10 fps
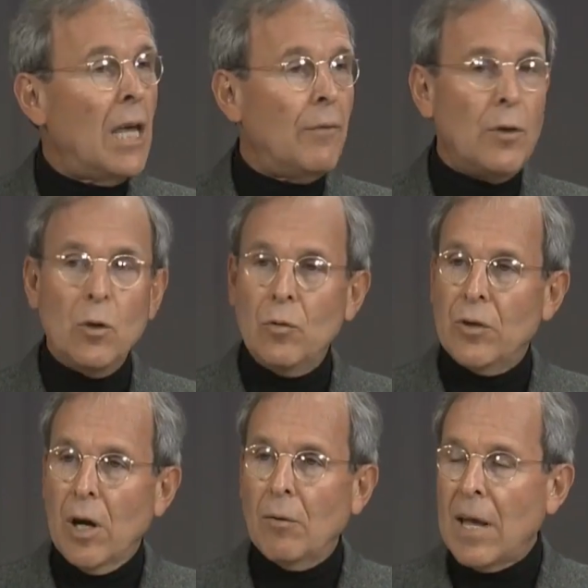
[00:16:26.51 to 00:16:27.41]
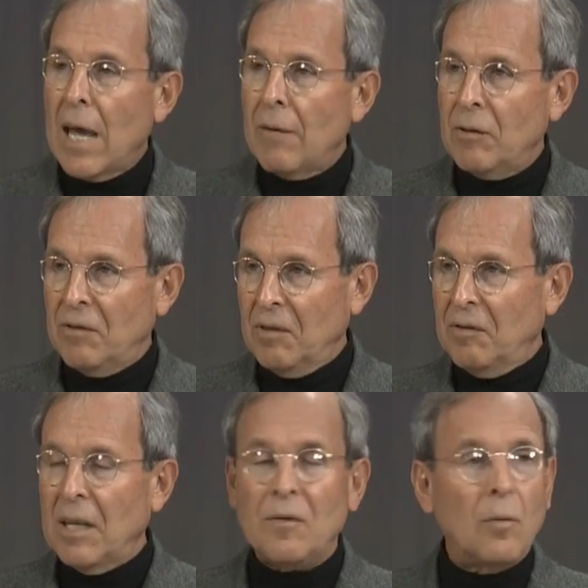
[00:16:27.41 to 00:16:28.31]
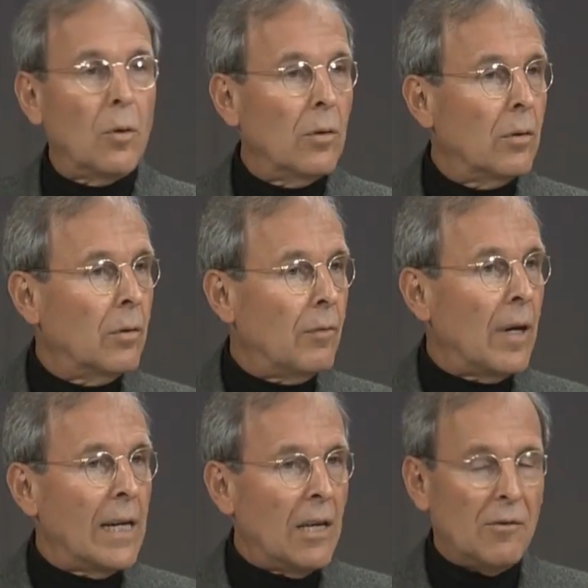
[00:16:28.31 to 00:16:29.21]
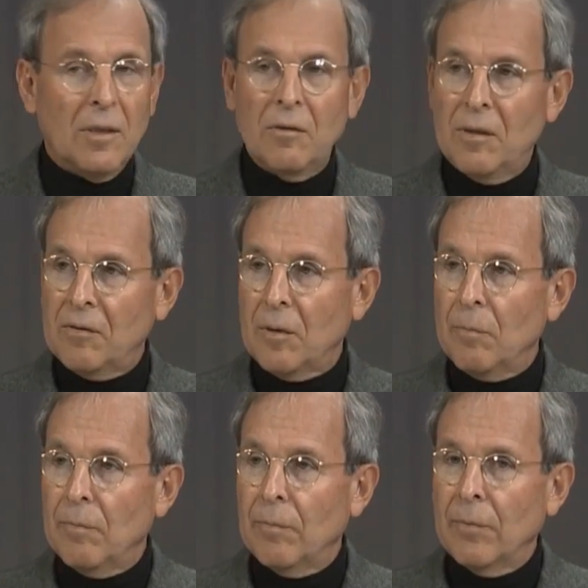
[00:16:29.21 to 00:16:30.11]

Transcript: if you don't have a successful financing system